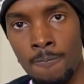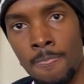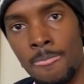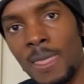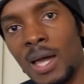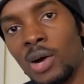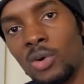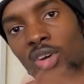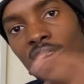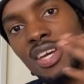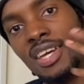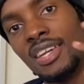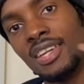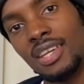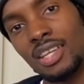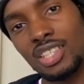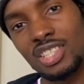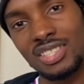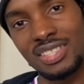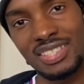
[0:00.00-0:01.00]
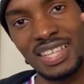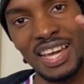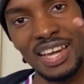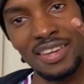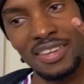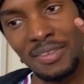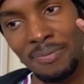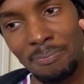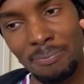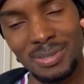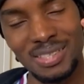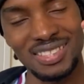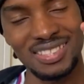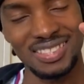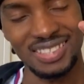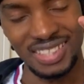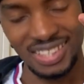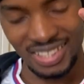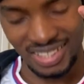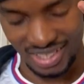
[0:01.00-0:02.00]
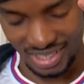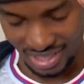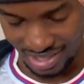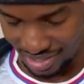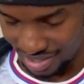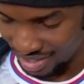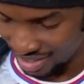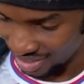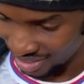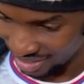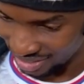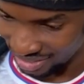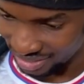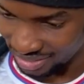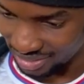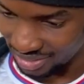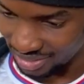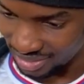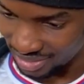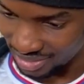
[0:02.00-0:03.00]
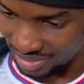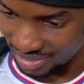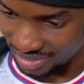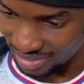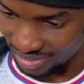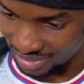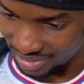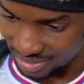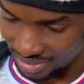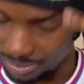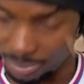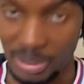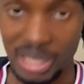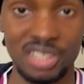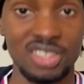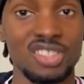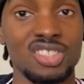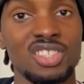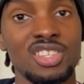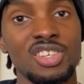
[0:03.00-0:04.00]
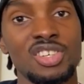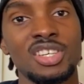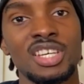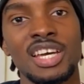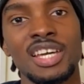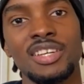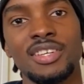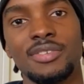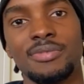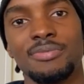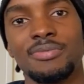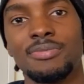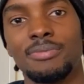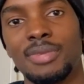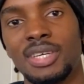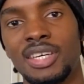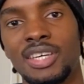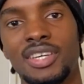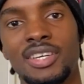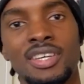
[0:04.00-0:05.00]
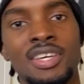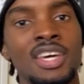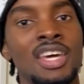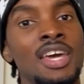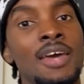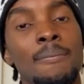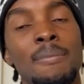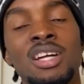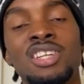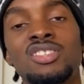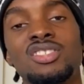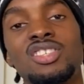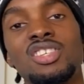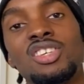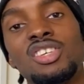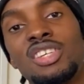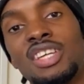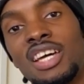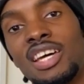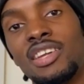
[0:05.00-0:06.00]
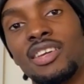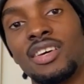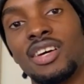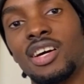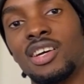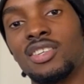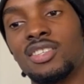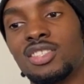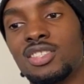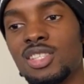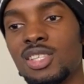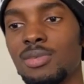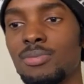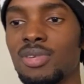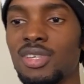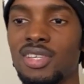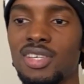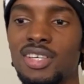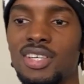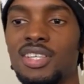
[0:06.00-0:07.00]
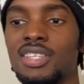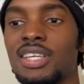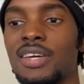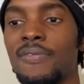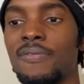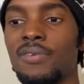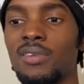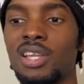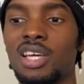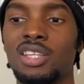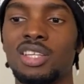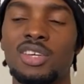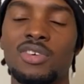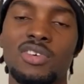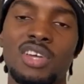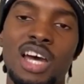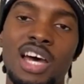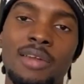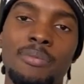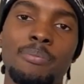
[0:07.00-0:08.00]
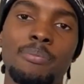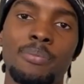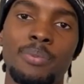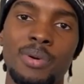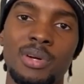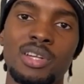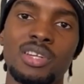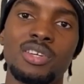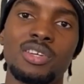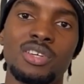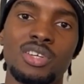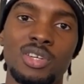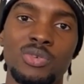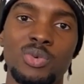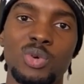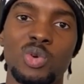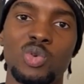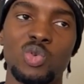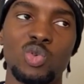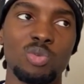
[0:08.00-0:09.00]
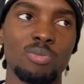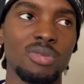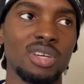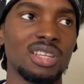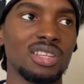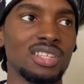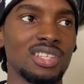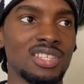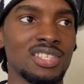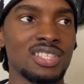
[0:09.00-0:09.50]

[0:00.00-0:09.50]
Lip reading: Now, in second position, Manchester United. Man, Manchester United, honestly, because I feel like they've got pretty good recruitment this